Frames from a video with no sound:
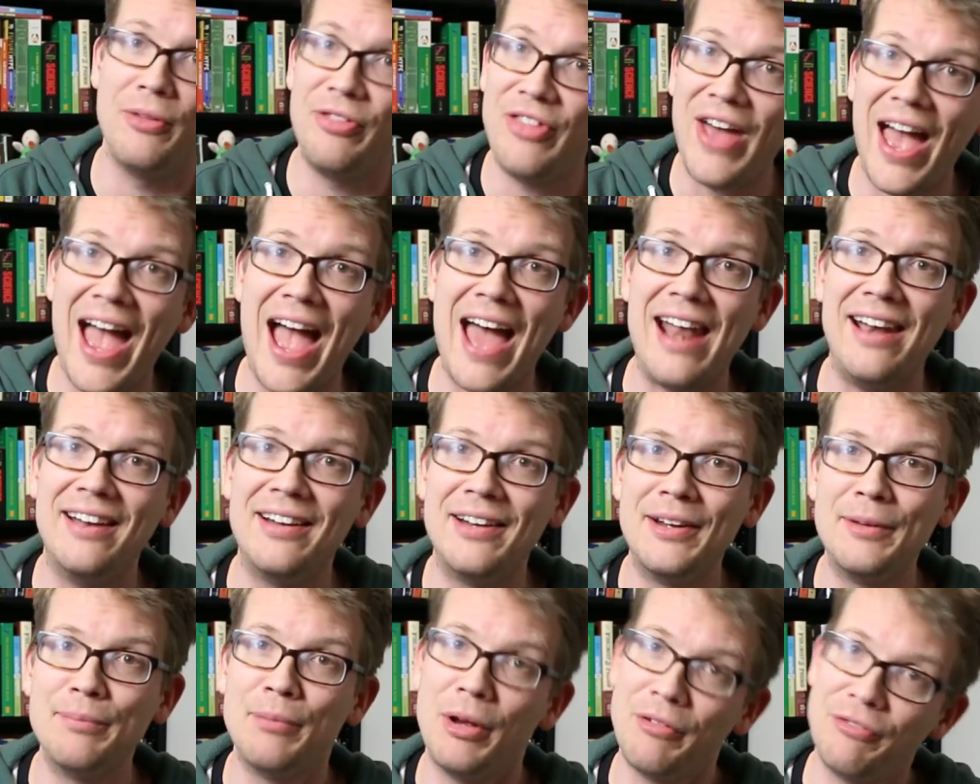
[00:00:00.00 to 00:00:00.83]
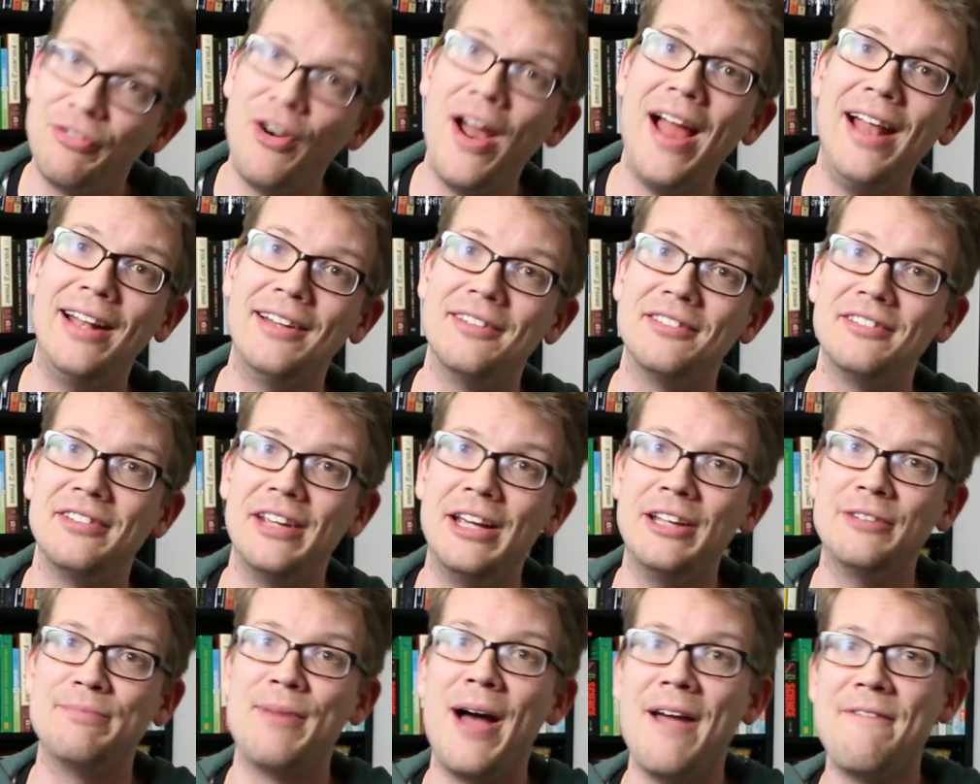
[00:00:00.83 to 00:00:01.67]
But that, my friends,
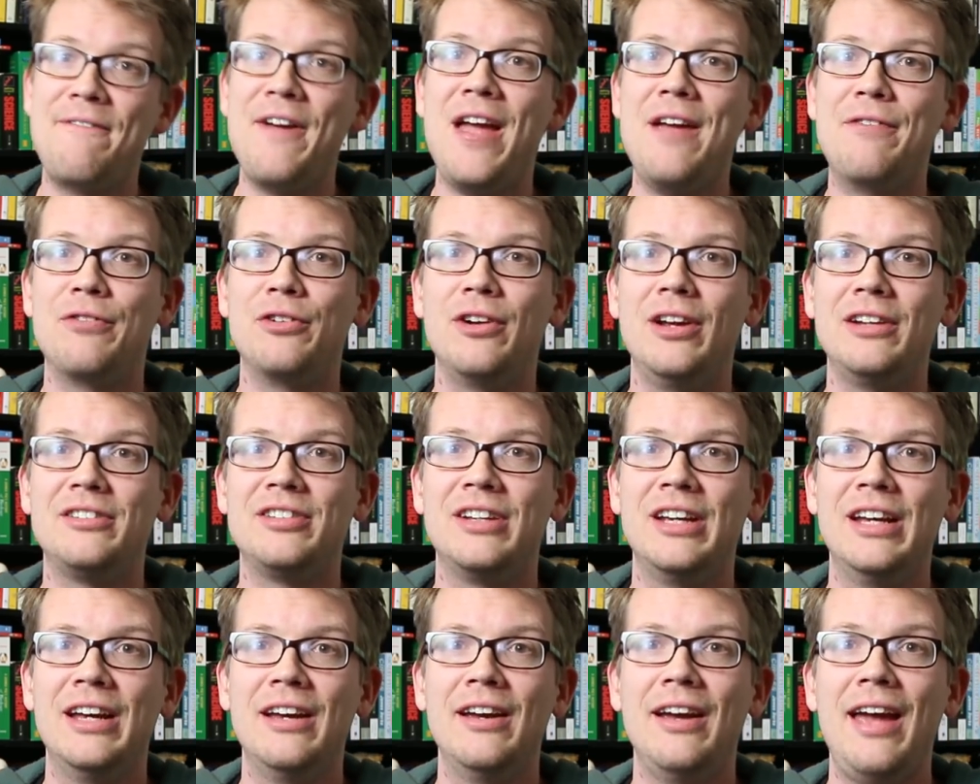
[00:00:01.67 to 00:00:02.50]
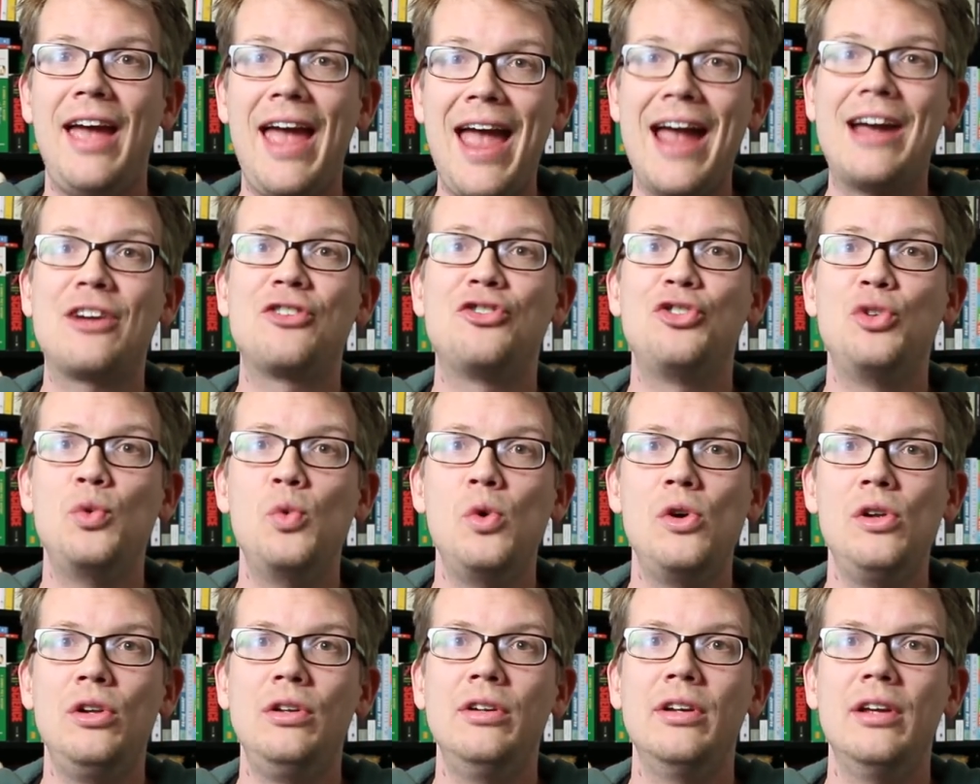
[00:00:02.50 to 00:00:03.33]
is my favorite
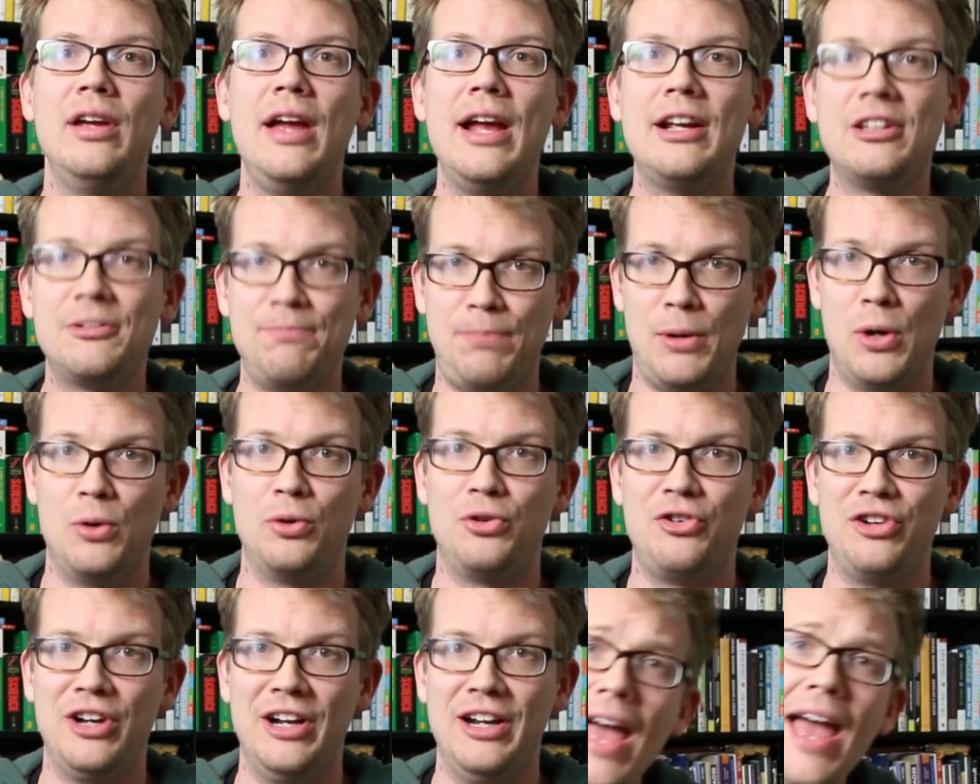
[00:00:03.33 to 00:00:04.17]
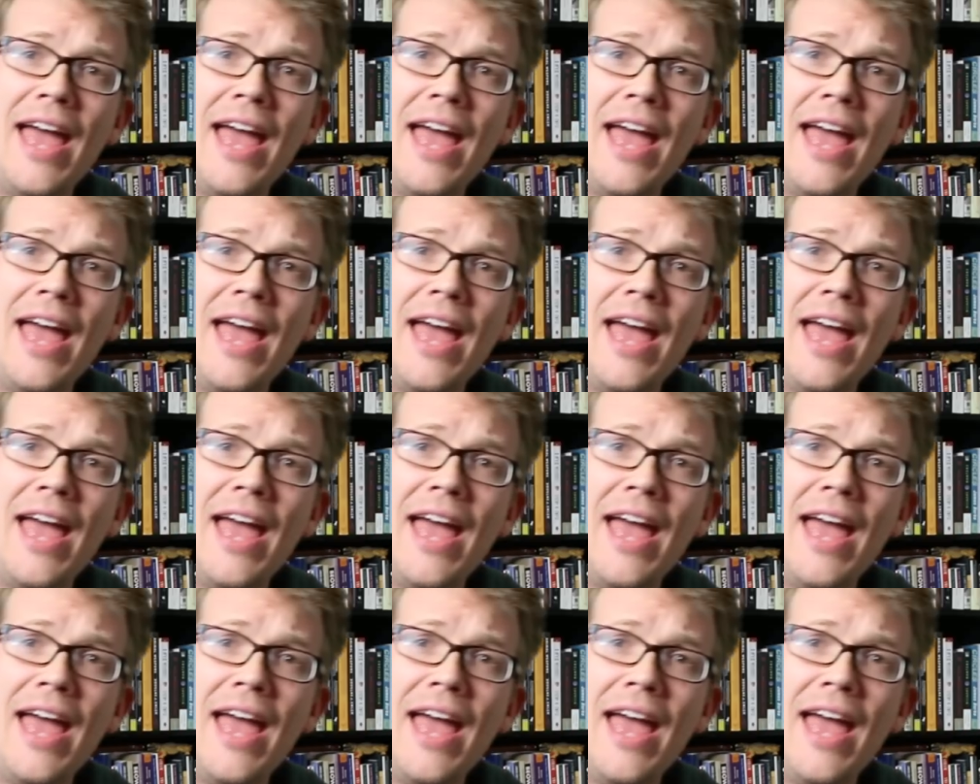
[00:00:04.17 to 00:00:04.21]
actual explosion.